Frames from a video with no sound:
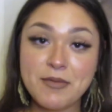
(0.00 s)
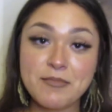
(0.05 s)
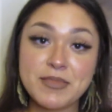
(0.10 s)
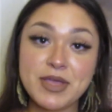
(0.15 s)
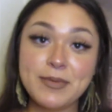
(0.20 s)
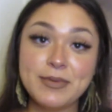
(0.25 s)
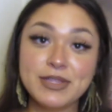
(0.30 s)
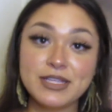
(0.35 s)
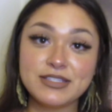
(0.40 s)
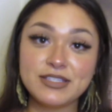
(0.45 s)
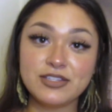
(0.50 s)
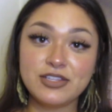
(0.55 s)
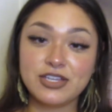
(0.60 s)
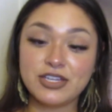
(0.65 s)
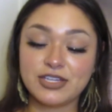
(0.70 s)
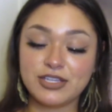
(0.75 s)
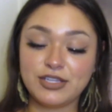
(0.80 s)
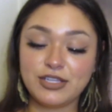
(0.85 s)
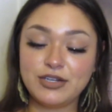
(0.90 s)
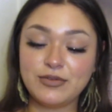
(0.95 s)
maybe that's a
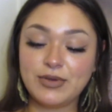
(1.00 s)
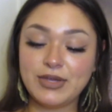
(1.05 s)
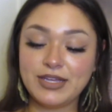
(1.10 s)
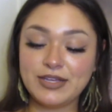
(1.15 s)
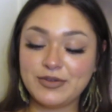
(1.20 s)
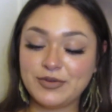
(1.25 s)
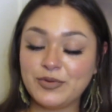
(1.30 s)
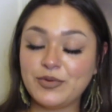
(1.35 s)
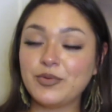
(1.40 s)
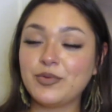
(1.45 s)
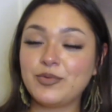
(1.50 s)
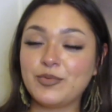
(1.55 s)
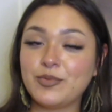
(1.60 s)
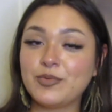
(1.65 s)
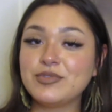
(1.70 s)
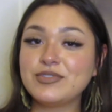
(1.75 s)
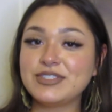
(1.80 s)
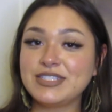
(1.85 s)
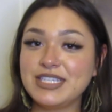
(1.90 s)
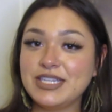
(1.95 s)
look. You know what?
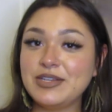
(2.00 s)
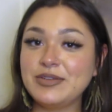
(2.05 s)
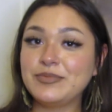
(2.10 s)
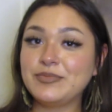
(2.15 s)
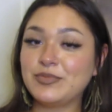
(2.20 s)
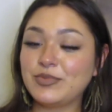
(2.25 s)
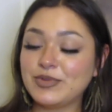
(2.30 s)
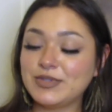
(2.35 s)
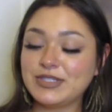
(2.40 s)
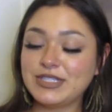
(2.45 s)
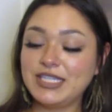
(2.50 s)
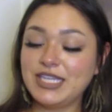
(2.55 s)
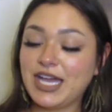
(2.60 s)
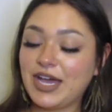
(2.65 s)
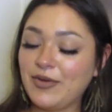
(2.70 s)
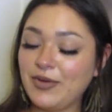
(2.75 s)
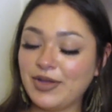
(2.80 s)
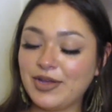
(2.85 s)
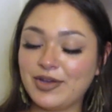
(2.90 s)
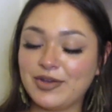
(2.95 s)
We'll see
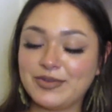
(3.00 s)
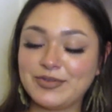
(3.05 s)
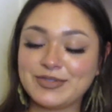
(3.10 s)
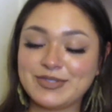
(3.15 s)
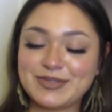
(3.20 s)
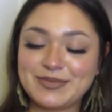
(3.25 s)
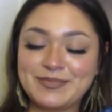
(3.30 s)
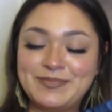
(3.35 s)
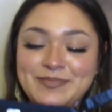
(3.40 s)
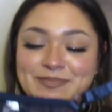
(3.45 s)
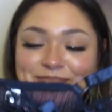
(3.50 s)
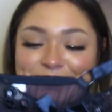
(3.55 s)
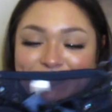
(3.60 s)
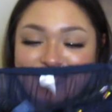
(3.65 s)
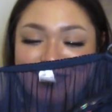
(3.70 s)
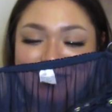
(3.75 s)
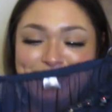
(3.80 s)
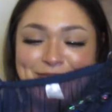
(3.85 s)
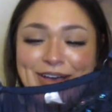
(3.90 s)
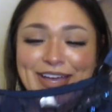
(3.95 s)
how it goes.
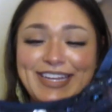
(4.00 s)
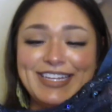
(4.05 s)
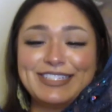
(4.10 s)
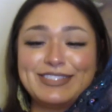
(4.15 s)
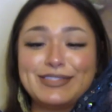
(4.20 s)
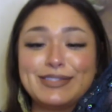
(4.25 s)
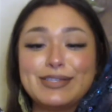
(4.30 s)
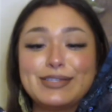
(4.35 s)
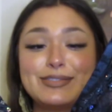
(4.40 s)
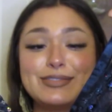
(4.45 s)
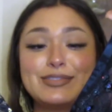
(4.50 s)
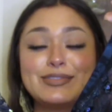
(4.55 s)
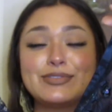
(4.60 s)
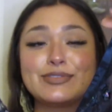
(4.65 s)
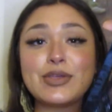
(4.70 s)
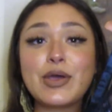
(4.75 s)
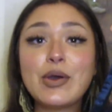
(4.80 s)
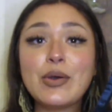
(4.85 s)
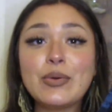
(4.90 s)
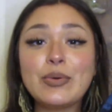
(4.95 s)
But it's
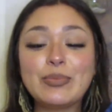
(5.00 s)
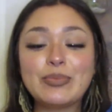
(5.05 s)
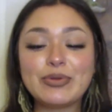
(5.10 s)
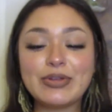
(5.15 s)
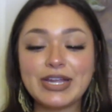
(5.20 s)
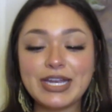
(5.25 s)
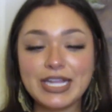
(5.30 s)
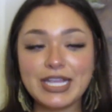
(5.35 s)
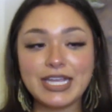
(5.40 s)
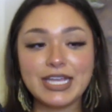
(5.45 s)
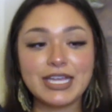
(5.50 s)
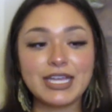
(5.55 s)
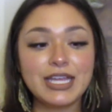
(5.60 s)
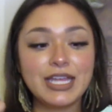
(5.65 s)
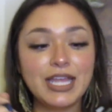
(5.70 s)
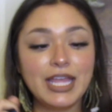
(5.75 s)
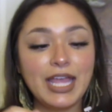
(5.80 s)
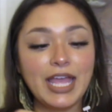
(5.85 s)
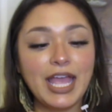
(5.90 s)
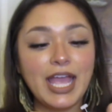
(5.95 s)
so pretty.
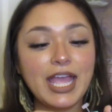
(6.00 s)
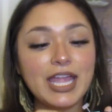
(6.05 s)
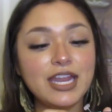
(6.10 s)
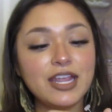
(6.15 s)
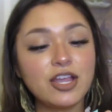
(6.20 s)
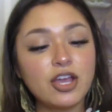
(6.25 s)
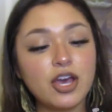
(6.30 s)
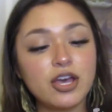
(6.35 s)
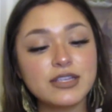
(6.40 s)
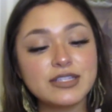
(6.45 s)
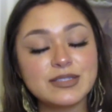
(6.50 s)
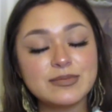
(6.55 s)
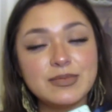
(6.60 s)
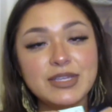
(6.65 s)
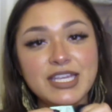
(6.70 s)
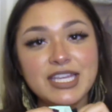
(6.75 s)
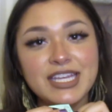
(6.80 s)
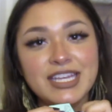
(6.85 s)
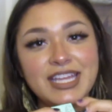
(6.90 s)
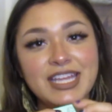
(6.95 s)
And it cost
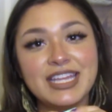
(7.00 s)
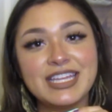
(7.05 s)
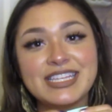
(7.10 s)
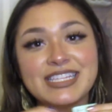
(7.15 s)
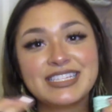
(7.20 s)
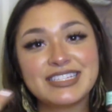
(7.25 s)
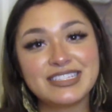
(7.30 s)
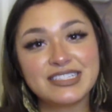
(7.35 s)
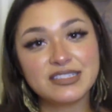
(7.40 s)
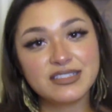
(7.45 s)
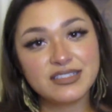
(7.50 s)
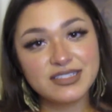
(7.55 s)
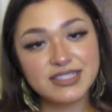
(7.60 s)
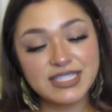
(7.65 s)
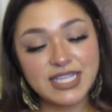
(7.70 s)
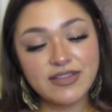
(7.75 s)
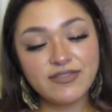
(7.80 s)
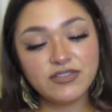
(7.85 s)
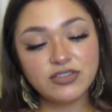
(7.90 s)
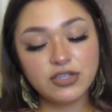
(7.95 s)
me
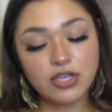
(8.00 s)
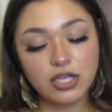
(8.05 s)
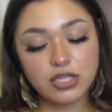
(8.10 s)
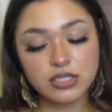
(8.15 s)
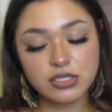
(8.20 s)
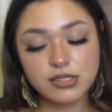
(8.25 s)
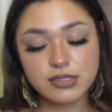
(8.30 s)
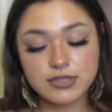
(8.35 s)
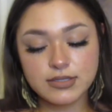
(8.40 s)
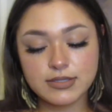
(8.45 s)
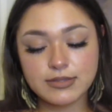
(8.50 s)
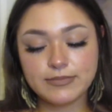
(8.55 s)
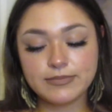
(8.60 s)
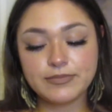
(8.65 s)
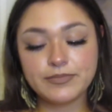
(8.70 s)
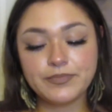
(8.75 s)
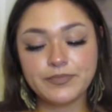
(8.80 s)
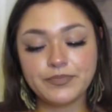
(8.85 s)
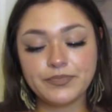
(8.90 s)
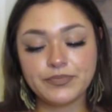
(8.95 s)
$7.
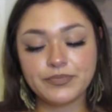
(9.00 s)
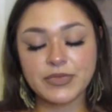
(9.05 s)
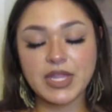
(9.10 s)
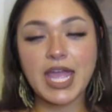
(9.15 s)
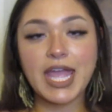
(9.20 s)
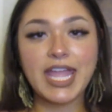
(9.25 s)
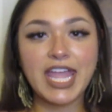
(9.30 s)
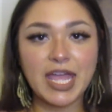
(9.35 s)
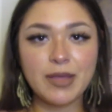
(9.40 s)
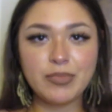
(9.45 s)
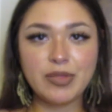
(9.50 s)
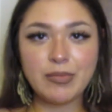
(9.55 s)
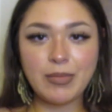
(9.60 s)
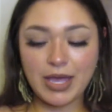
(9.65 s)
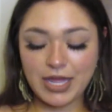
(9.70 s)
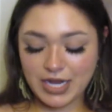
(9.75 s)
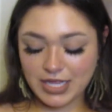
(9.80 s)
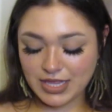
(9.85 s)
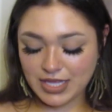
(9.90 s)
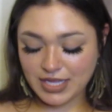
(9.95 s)
I can't be
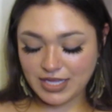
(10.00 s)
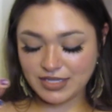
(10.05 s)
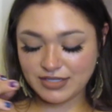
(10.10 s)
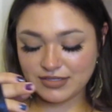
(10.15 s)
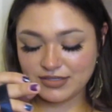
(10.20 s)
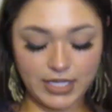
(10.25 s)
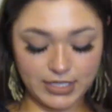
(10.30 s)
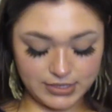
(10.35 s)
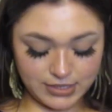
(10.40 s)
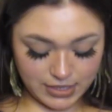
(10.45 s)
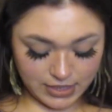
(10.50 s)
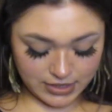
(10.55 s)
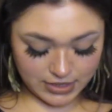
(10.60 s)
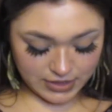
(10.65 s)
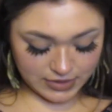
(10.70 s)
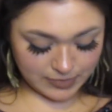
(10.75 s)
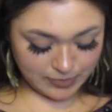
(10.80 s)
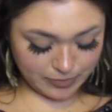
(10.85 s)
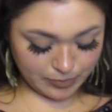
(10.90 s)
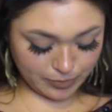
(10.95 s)
mad at that. It's like
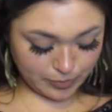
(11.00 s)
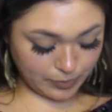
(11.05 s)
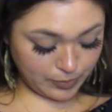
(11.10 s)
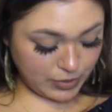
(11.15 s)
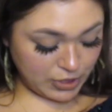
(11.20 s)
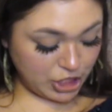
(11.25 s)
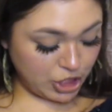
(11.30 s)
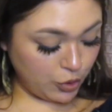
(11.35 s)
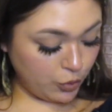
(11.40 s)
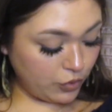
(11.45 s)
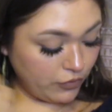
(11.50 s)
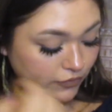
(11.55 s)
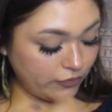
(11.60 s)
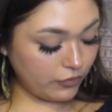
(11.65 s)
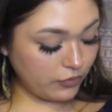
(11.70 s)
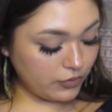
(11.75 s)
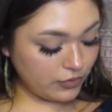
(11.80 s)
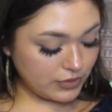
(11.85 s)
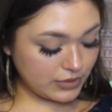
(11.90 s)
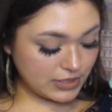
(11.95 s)
this
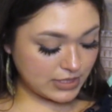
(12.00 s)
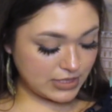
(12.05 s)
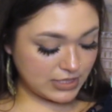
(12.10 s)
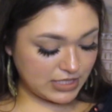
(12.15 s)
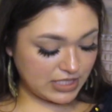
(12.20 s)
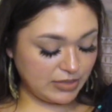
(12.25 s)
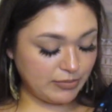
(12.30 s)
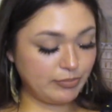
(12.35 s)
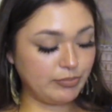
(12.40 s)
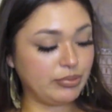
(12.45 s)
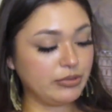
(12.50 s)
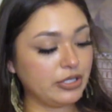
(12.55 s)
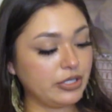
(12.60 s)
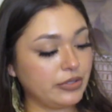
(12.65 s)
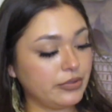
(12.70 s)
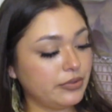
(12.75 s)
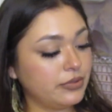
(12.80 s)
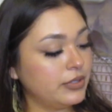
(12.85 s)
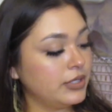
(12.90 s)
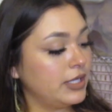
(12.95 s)
beautiful deep
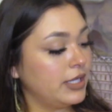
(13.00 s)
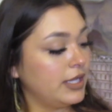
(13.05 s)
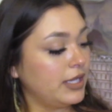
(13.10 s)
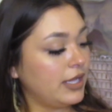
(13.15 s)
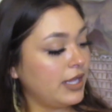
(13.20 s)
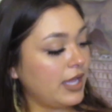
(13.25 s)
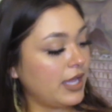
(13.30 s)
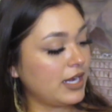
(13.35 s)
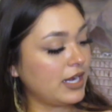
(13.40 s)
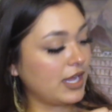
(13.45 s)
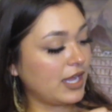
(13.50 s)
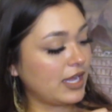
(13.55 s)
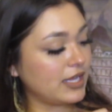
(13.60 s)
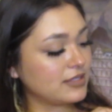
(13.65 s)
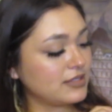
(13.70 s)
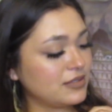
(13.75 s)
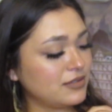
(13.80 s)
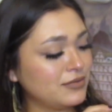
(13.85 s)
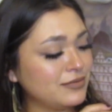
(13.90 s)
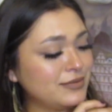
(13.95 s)
blue, and it
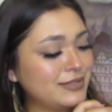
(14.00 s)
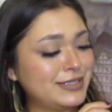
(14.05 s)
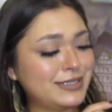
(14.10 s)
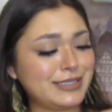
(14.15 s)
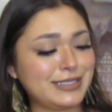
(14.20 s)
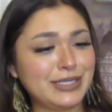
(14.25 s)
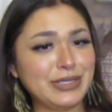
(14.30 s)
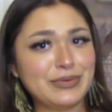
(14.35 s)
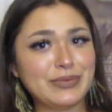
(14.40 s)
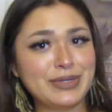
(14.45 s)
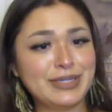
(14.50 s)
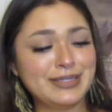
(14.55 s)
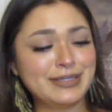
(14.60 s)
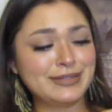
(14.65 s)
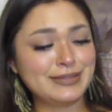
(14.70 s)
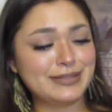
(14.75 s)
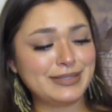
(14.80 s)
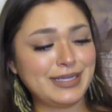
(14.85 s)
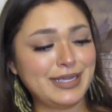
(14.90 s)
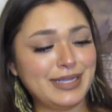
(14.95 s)
has little
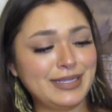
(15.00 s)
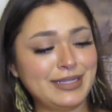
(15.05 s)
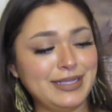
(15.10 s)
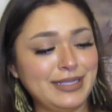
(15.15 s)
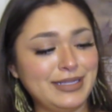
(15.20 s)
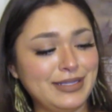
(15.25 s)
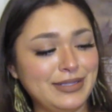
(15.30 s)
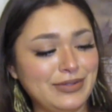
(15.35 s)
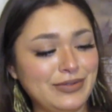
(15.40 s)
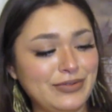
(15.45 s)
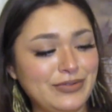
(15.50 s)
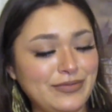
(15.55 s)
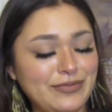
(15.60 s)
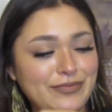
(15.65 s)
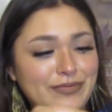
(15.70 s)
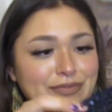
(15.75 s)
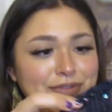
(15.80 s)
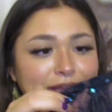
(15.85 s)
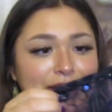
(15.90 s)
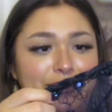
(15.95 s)
sequins and like the little
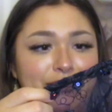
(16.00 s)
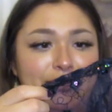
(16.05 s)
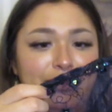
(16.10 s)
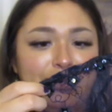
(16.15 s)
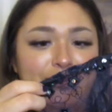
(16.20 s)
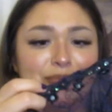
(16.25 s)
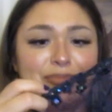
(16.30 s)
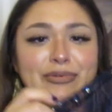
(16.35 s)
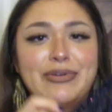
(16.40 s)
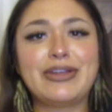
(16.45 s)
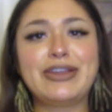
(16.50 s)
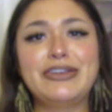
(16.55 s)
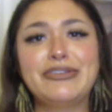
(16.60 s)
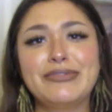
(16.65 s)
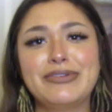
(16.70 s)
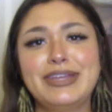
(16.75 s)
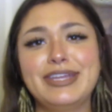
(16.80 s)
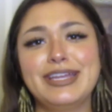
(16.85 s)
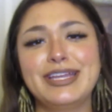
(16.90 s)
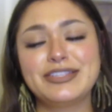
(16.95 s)
flower
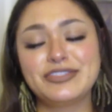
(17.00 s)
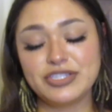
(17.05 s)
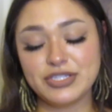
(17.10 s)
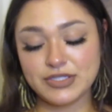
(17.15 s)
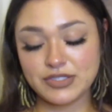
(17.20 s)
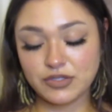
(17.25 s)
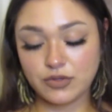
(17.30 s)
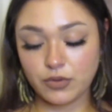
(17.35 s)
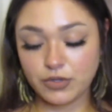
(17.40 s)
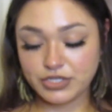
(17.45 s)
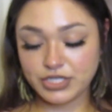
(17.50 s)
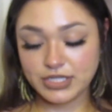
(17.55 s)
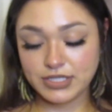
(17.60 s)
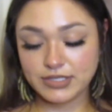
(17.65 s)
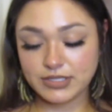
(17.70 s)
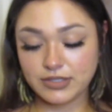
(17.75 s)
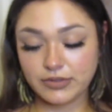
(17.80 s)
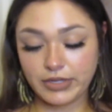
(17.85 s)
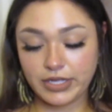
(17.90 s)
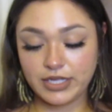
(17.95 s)
embroidery. It's just
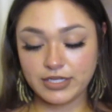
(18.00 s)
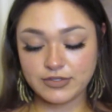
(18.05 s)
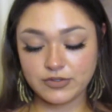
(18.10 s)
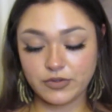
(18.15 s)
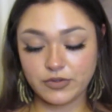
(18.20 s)
gorgeous. Okay, it's